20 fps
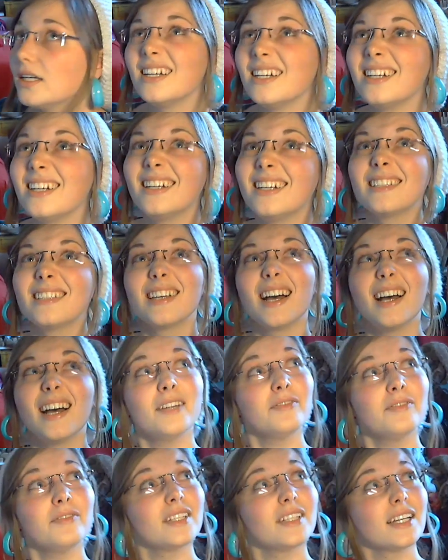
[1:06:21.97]
It's not
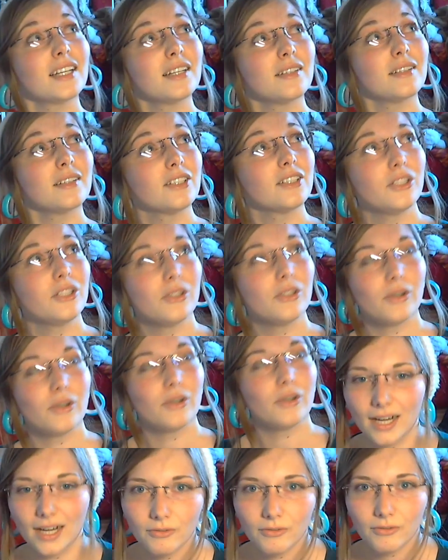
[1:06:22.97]
even like I can't
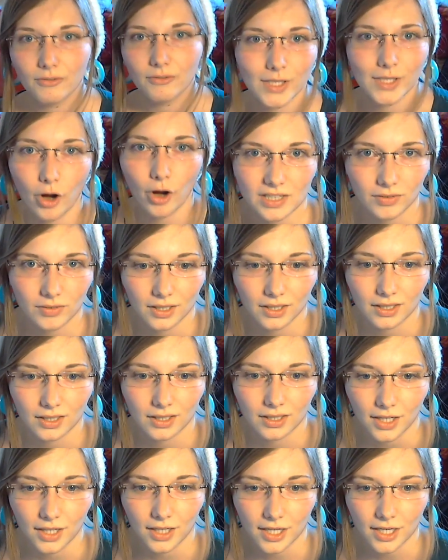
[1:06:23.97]
really call myself a
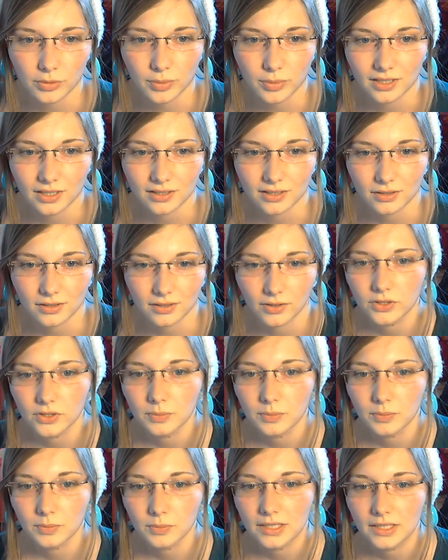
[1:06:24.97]
collector because I've never
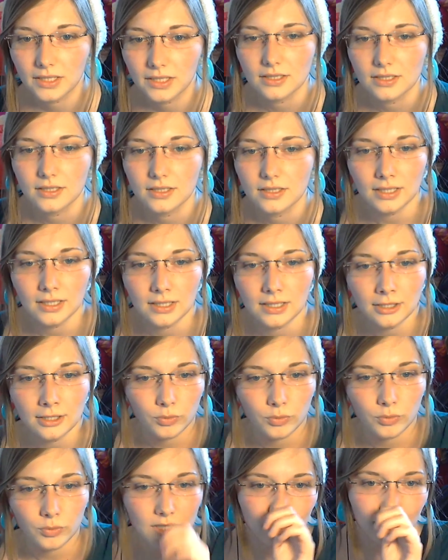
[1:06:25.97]
spent a
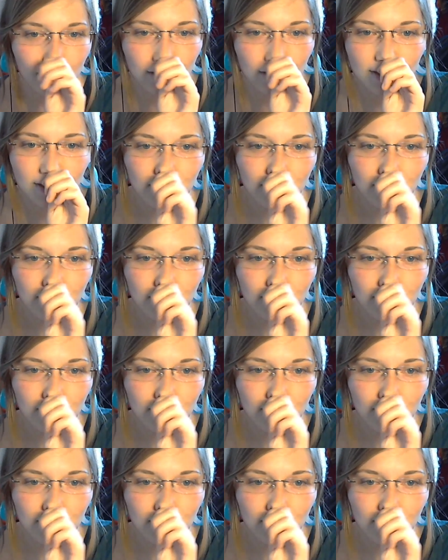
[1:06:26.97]
ridiculous